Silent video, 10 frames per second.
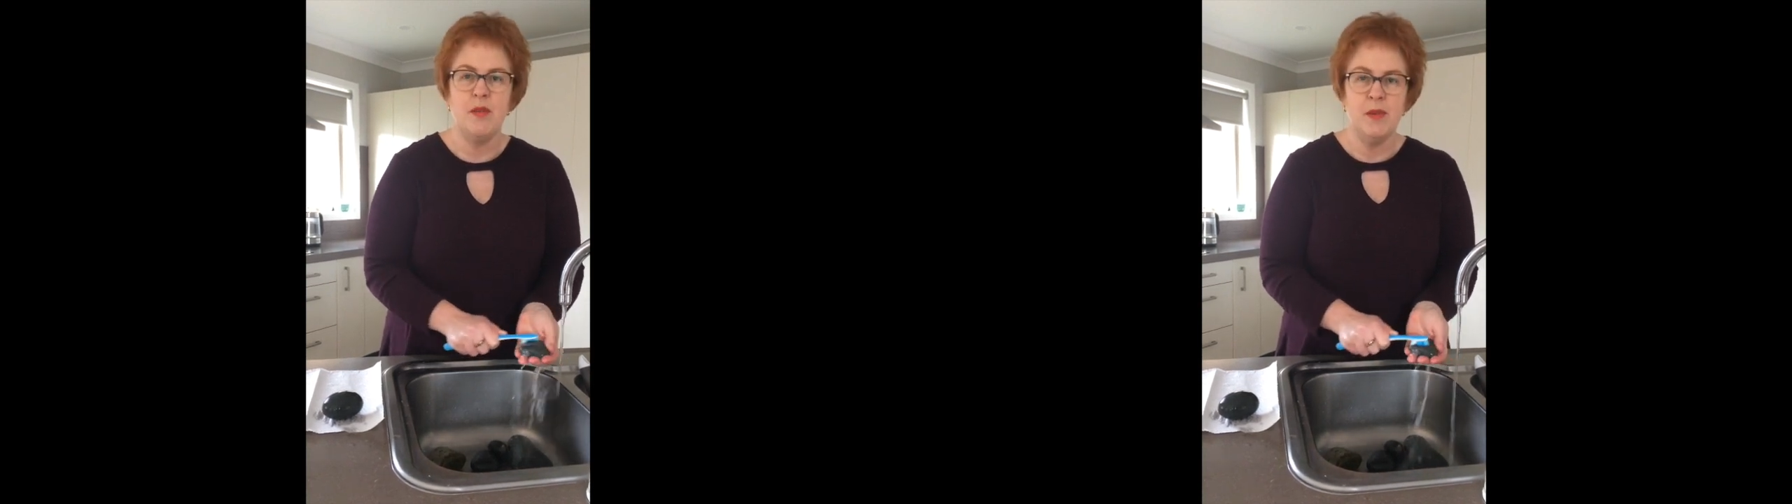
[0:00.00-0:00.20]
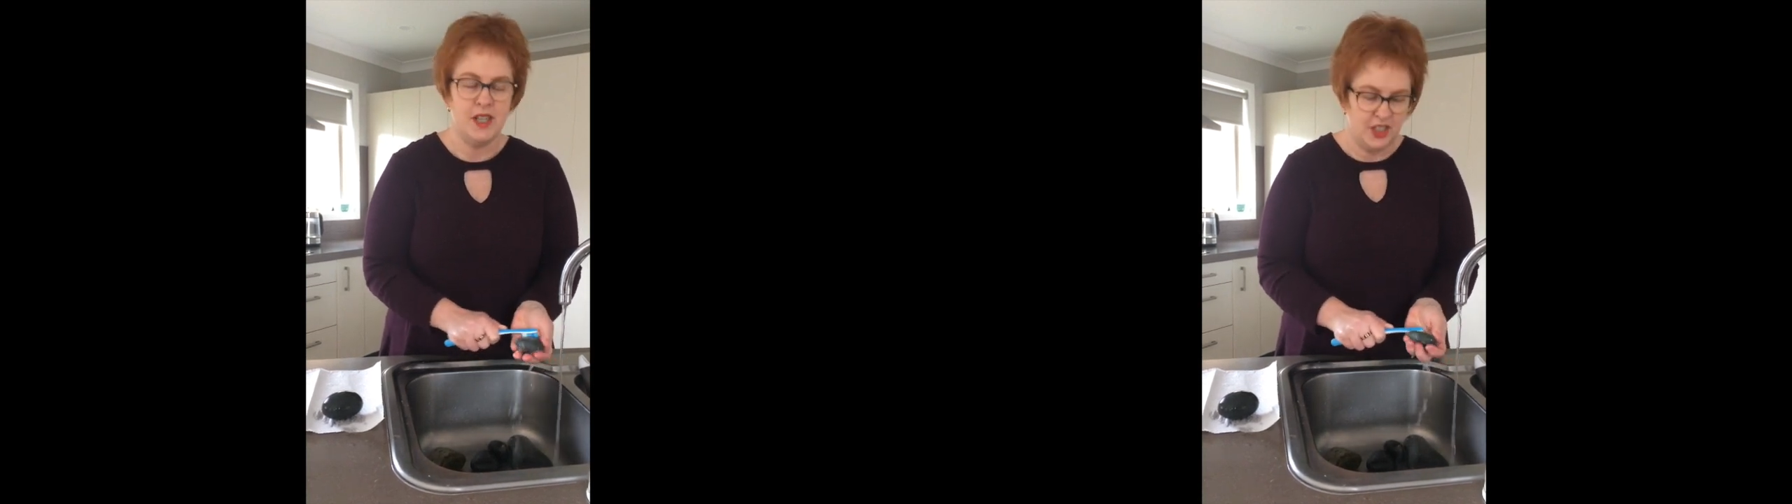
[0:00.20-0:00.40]

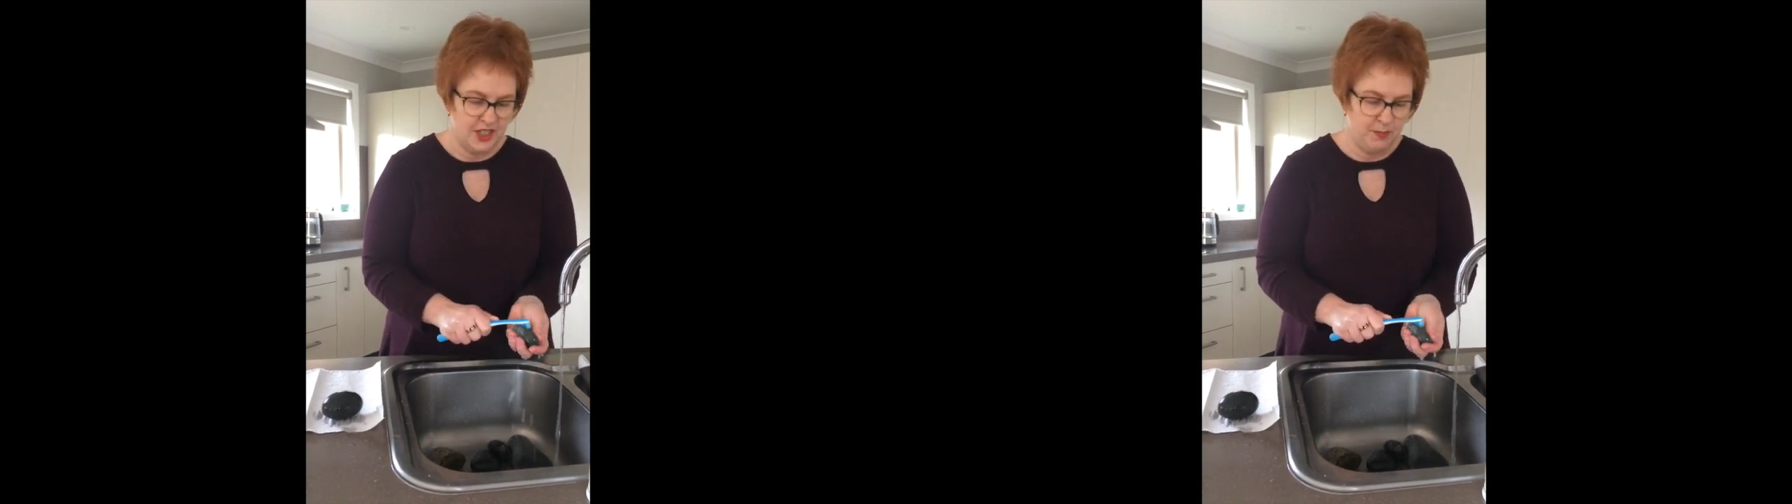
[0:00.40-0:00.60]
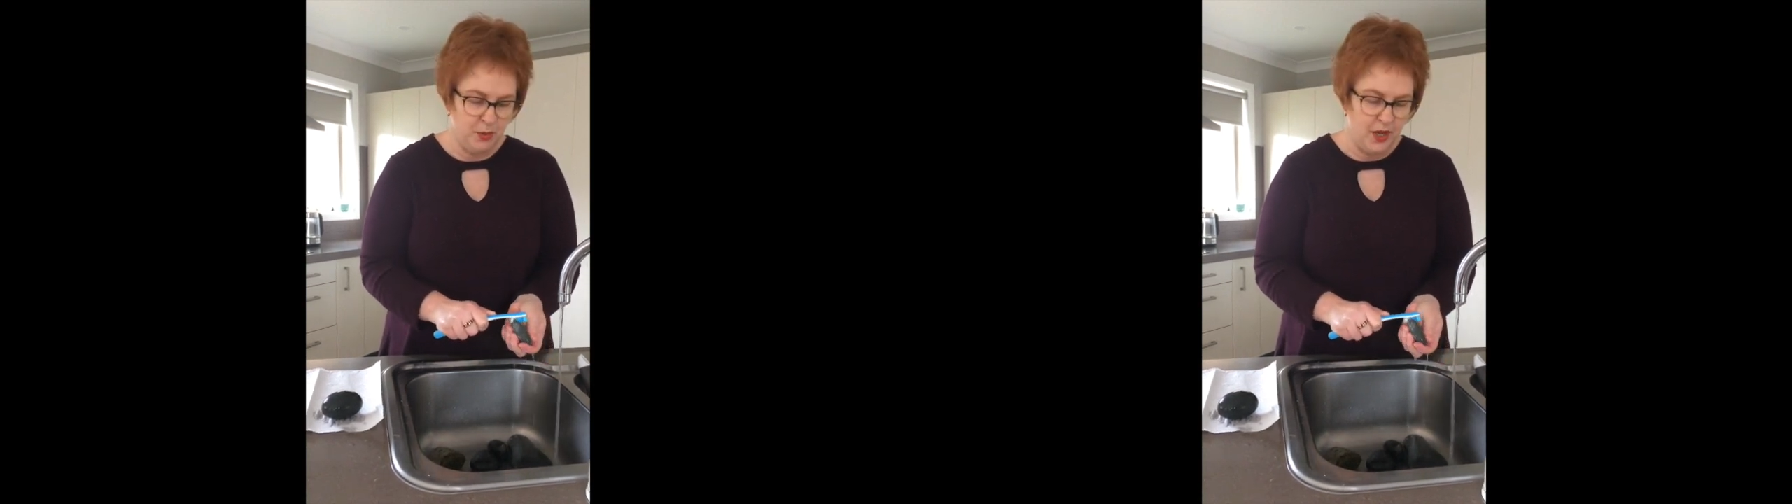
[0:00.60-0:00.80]
I might
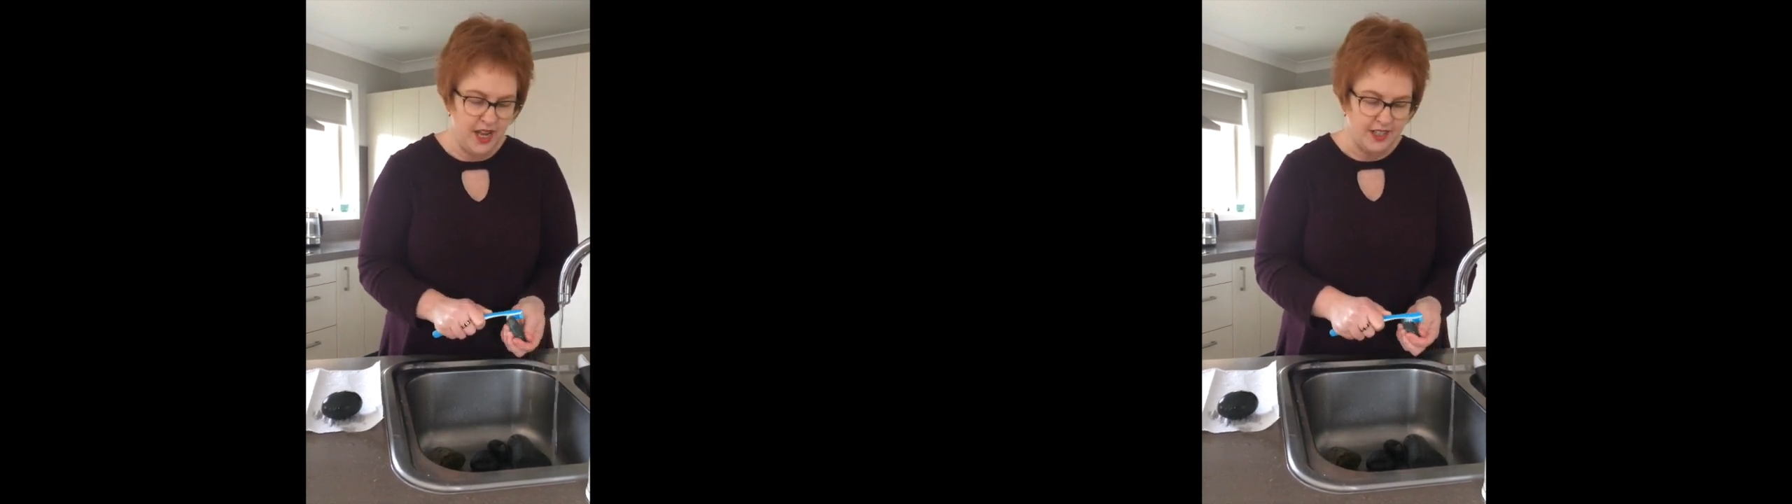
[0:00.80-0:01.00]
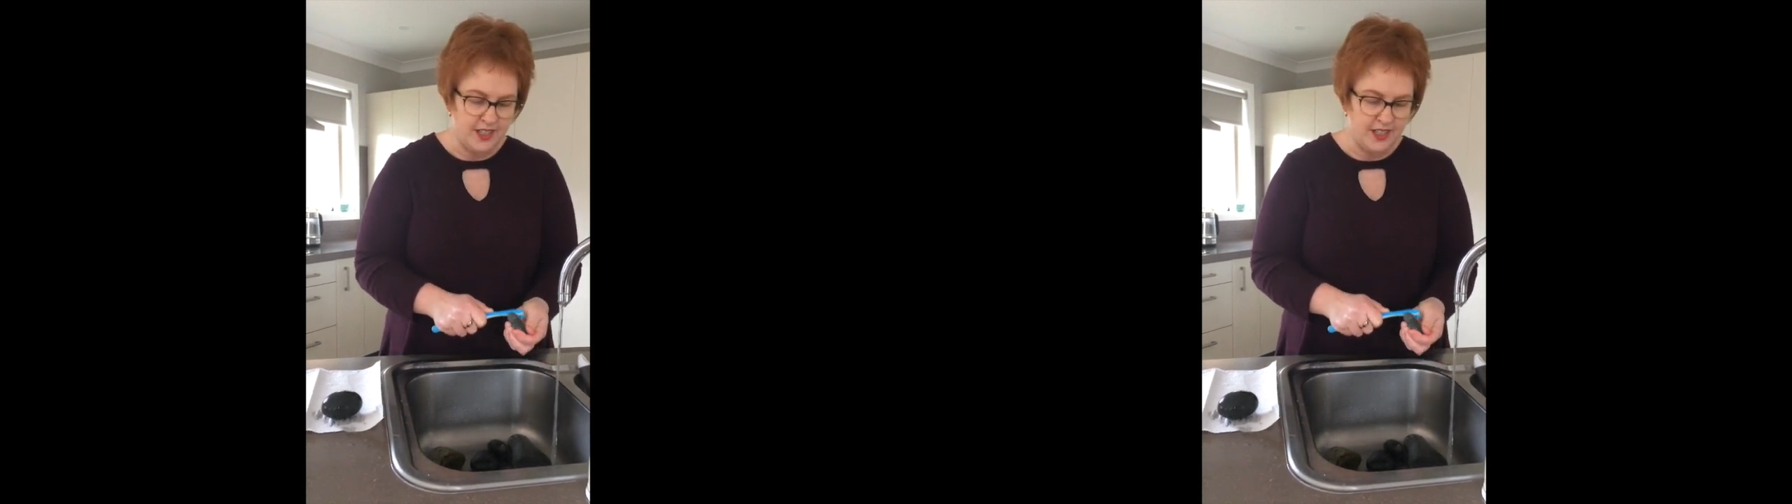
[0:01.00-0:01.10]
just pull out a